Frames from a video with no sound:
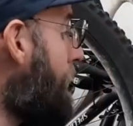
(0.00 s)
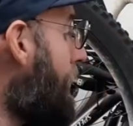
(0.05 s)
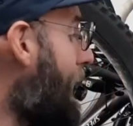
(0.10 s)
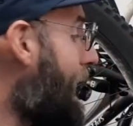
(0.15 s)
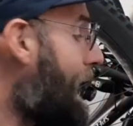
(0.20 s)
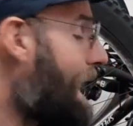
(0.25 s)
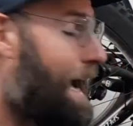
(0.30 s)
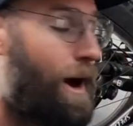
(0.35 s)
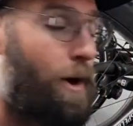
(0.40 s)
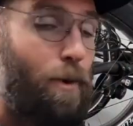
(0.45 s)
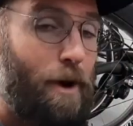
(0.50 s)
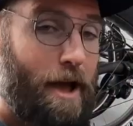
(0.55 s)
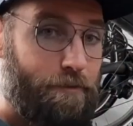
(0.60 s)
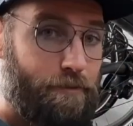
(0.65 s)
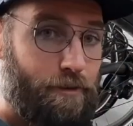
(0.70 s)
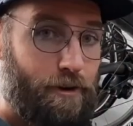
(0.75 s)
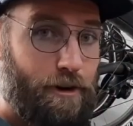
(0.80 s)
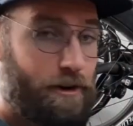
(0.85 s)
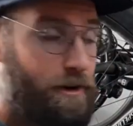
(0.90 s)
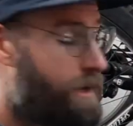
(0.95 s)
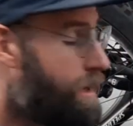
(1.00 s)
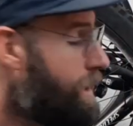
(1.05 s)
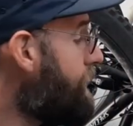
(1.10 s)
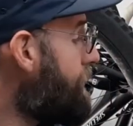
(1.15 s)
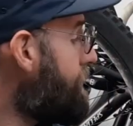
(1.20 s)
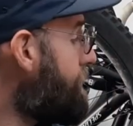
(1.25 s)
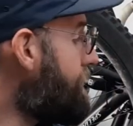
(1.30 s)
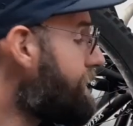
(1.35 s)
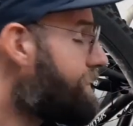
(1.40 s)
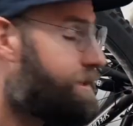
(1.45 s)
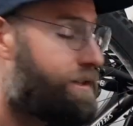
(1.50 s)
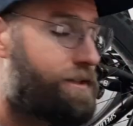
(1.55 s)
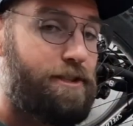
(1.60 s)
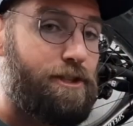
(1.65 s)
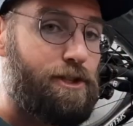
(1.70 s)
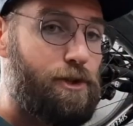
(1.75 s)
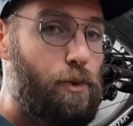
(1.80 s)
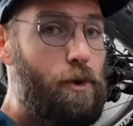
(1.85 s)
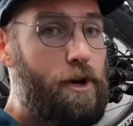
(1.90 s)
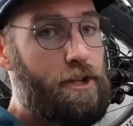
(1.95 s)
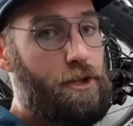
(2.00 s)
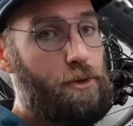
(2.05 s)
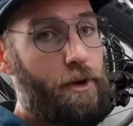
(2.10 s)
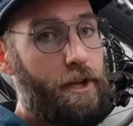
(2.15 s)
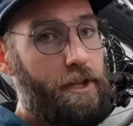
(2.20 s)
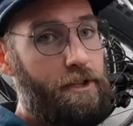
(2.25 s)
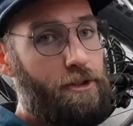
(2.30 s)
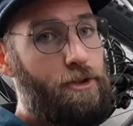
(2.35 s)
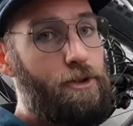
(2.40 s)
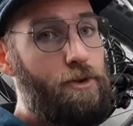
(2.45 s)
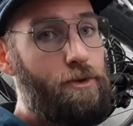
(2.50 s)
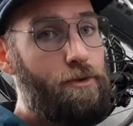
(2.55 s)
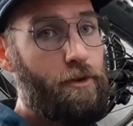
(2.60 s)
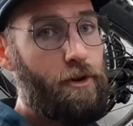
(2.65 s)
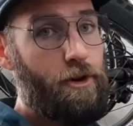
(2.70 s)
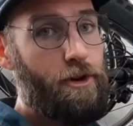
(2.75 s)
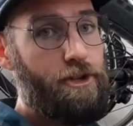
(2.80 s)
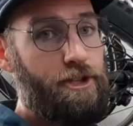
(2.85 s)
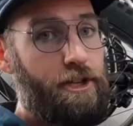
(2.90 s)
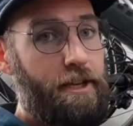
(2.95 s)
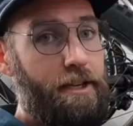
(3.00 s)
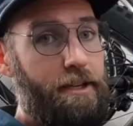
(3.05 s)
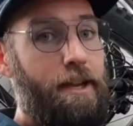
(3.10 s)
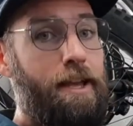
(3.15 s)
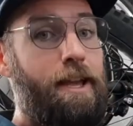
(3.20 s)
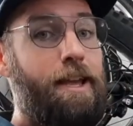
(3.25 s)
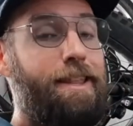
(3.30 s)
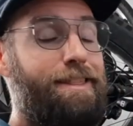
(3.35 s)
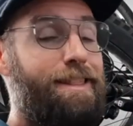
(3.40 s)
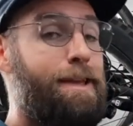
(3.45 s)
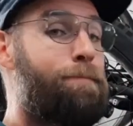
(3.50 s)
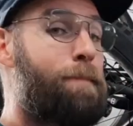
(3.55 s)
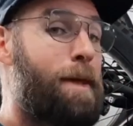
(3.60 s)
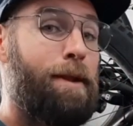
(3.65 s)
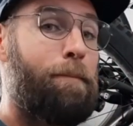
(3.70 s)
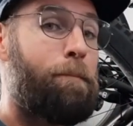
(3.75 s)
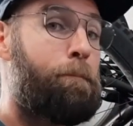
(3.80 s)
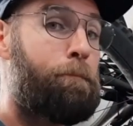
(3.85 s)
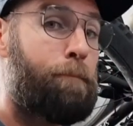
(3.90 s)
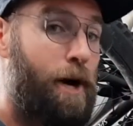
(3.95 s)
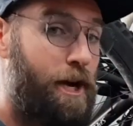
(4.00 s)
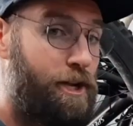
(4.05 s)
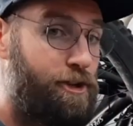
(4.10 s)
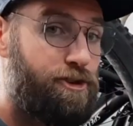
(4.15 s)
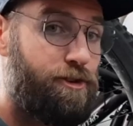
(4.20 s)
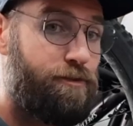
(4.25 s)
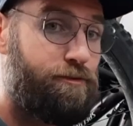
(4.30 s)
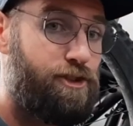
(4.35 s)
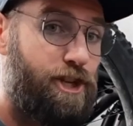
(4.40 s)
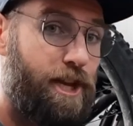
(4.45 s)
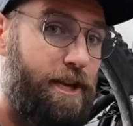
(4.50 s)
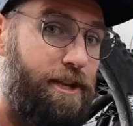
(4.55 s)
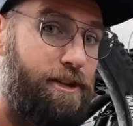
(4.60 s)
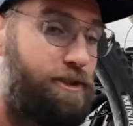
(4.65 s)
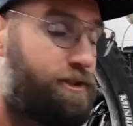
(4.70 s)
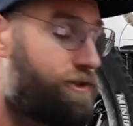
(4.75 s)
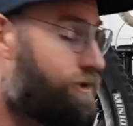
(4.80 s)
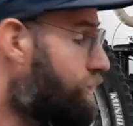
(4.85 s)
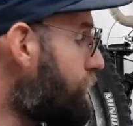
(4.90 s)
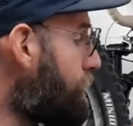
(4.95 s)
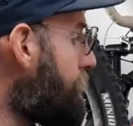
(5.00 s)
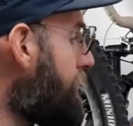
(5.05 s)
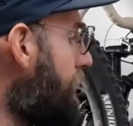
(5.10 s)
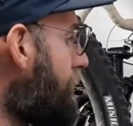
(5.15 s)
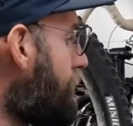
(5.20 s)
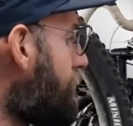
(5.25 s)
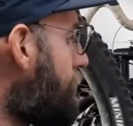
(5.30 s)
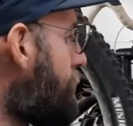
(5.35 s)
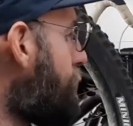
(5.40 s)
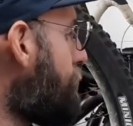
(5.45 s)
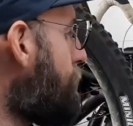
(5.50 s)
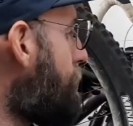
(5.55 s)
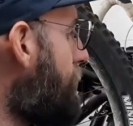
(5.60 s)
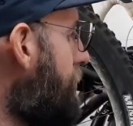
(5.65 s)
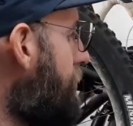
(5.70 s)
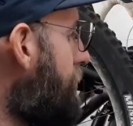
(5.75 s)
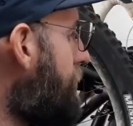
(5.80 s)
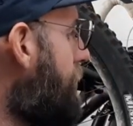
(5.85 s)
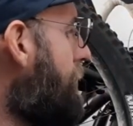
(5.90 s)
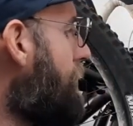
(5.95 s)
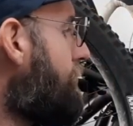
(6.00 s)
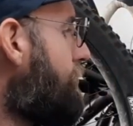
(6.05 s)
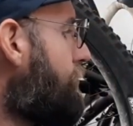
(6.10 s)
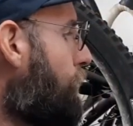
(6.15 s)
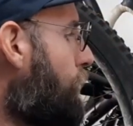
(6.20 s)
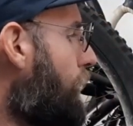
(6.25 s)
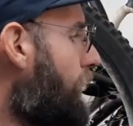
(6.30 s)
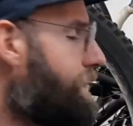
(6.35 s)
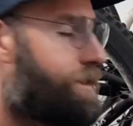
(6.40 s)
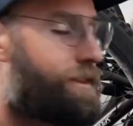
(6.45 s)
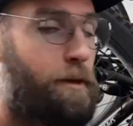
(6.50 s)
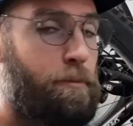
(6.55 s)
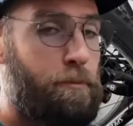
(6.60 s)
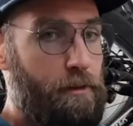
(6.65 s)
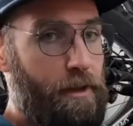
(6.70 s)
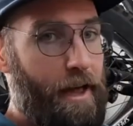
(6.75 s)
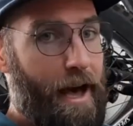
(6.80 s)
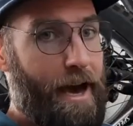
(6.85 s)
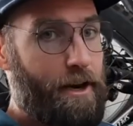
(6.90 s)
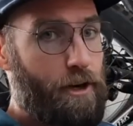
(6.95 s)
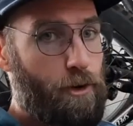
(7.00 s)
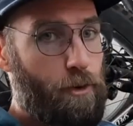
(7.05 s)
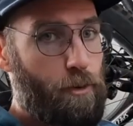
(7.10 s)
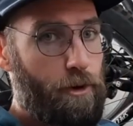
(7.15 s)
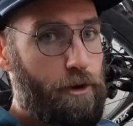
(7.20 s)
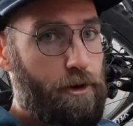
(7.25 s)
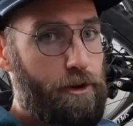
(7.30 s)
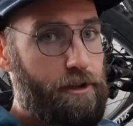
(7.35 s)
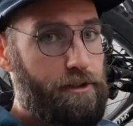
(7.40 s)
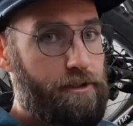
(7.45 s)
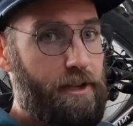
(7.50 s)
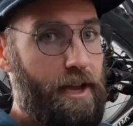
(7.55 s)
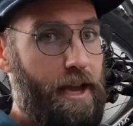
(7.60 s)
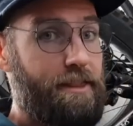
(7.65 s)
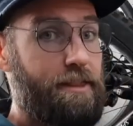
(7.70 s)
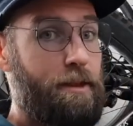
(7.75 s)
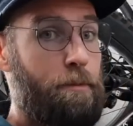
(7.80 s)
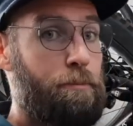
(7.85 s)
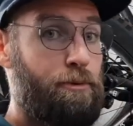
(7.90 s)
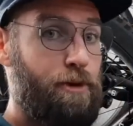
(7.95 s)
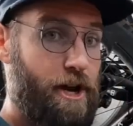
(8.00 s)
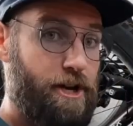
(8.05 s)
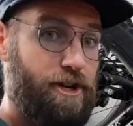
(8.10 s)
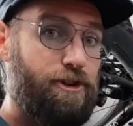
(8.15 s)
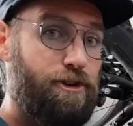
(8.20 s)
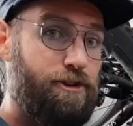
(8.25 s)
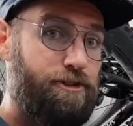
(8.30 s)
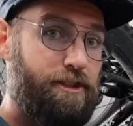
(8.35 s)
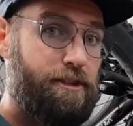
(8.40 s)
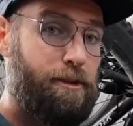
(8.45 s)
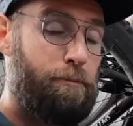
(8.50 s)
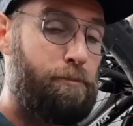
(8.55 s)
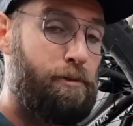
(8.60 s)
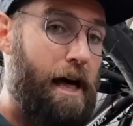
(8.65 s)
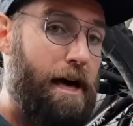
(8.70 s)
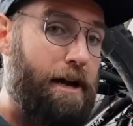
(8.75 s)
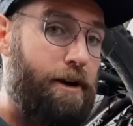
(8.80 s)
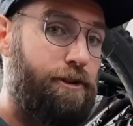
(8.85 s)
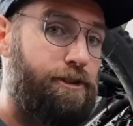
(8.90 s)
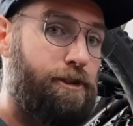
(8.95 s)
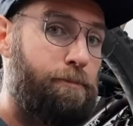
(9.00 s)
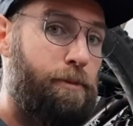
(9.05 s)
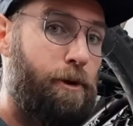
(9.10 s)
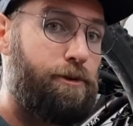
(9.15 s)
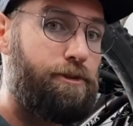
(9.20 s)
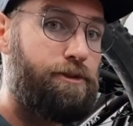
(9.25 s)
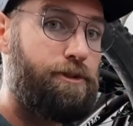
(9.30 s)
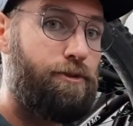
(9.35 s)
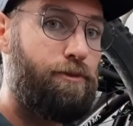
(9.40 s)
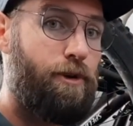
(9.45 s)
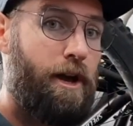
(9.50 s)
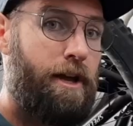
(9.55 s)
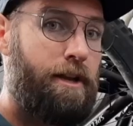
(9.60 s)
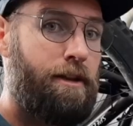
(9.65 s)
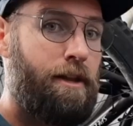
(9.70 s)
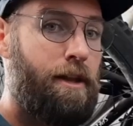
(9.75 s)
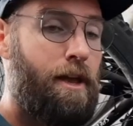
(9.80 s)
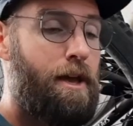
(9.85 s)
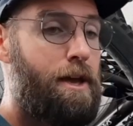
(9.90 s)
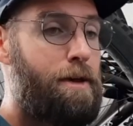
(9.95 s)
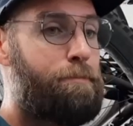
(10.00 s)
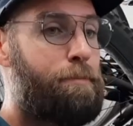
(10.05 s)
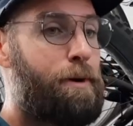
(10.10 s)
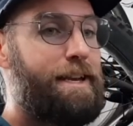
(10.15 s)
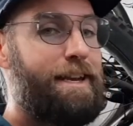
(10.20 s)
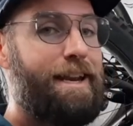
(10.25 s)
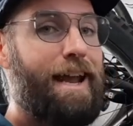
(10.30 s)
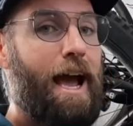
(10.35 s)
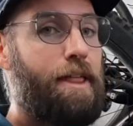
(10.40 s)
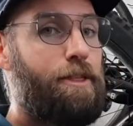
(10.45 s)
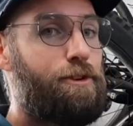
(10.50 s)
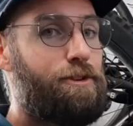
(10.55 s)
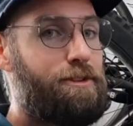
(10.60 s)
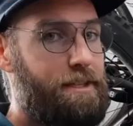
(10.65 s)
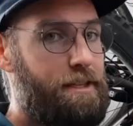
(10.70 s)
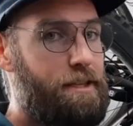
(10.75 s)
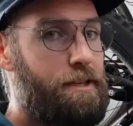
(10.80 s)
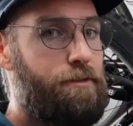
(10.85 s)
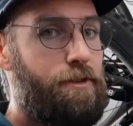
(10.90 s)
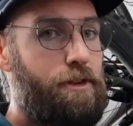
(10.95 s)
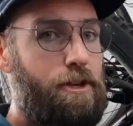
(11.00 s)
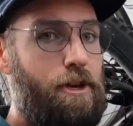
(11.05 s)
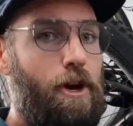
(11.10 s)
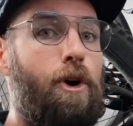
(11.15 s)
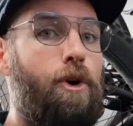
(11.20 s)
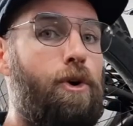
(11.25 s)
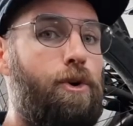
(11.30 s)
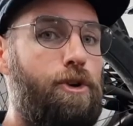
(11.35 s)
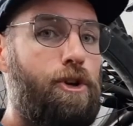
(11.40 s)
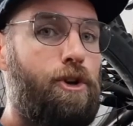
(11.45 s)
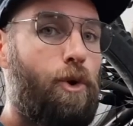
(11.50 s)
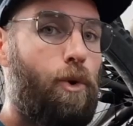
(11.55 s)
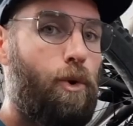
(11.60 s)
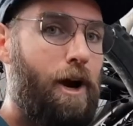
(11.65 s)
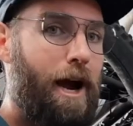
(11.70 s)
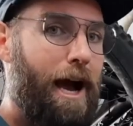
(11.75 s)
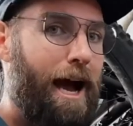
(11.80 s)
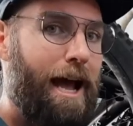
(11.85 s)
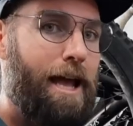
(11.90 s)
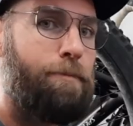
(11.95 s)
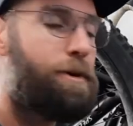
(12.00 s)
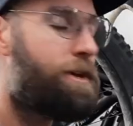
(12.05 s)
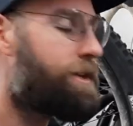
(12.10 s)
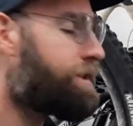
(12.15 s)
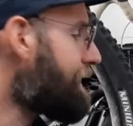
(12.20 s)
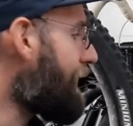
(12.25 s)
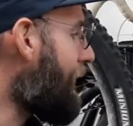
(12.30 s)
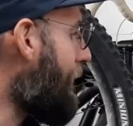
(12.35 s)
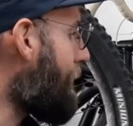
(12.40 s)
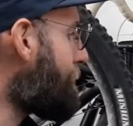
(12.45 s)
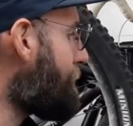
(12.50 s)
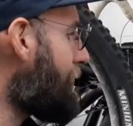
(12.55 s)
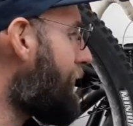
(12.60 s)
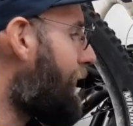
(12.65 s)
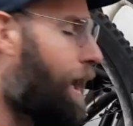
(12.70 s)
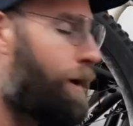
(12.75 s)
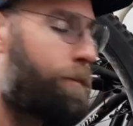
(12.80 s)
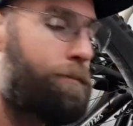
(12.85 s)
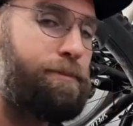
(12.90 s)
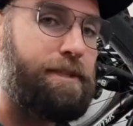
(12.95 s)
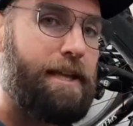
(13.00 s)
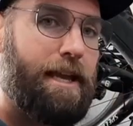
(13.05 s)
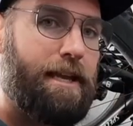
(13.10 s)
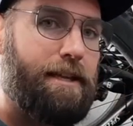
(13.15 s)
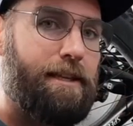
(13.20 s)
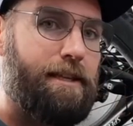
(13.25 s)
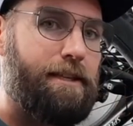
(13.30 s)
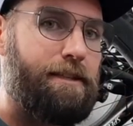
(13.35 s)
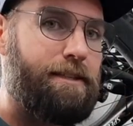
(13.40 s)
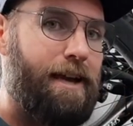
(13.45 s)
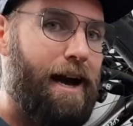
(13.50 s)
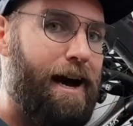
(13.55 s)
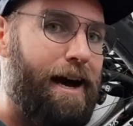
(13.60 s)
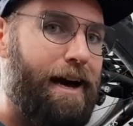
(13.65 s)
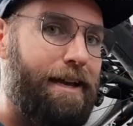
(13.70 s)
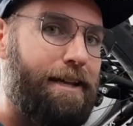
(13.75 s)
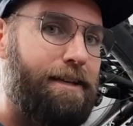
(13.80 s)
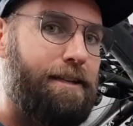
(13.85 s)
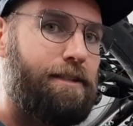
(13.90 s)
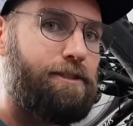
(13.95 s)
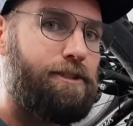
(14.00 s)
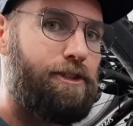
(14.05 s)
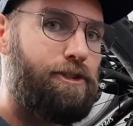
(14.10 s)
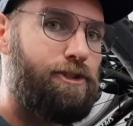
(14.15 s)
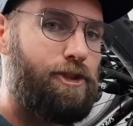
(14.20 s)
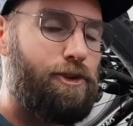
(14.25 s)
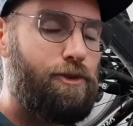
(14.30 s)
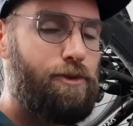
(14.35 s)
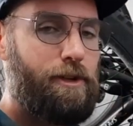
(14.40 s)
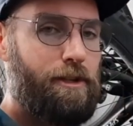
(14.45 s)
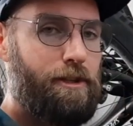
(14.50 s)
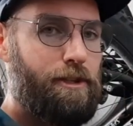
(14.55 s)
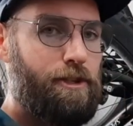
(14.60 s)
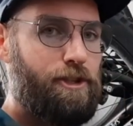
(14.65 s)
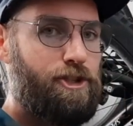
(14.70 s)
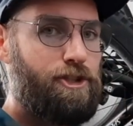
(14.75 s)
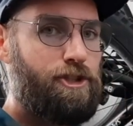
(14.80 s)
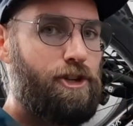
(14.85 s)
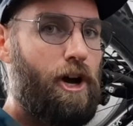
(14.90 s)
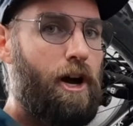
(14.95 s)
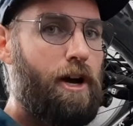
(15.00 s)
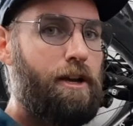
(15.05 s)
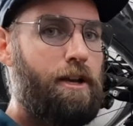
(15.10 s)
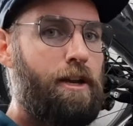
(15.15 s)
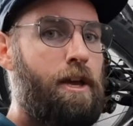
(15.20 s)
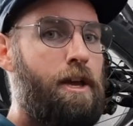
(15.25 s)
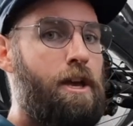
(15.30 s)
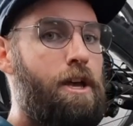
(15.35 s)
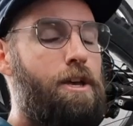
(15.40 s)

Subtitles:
However, this is the 2022 version. They made a bunch of changes to it, including the way that the bladder works and the pressures that the bladder is supposed to run, but neither DVO nor Ibis have an updated guide to tuning this shock.